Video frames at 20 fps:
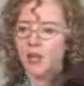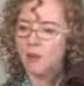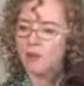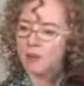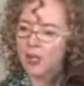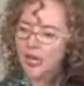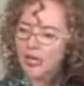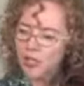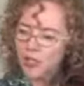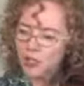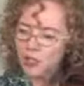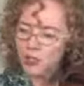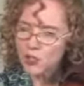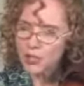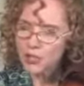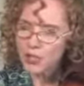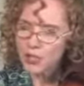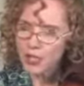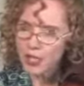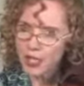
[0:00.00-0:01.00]
imagine you're
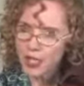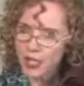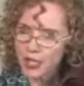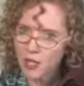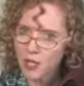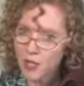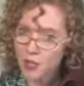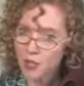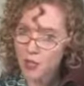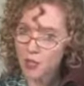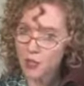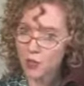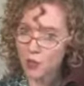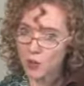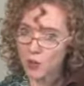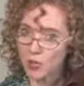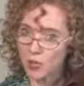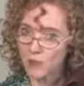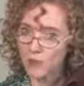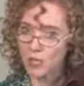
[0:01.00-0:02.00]
turning a
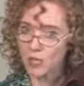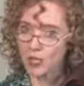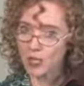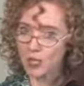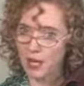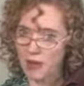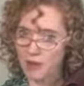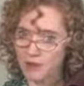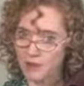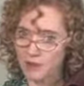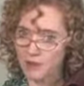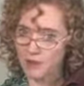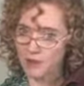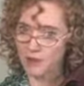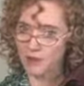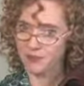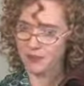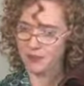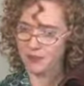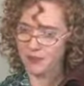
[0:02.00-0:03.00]
doorknob to the left,
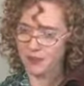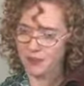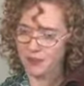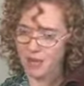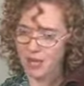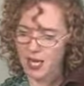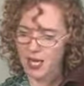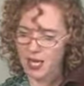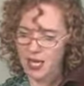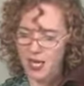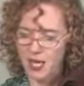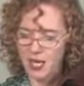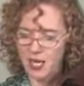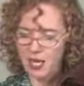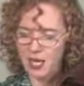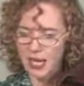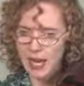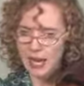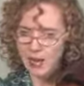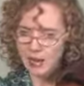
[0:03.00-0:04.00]
okay,
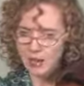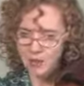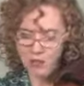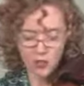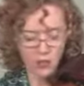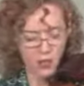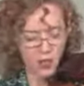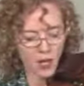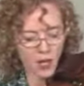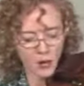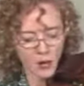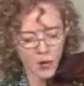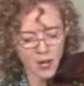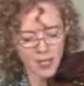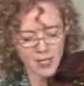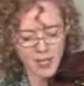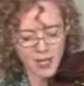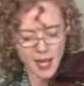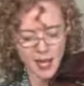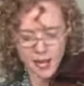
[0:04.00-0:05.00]

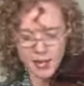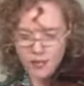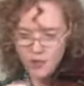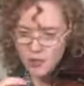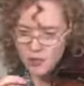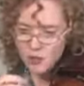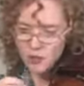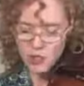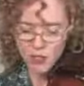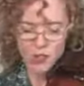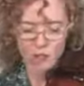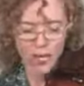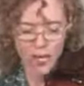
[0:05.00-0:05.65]
counterclockwise. And as you do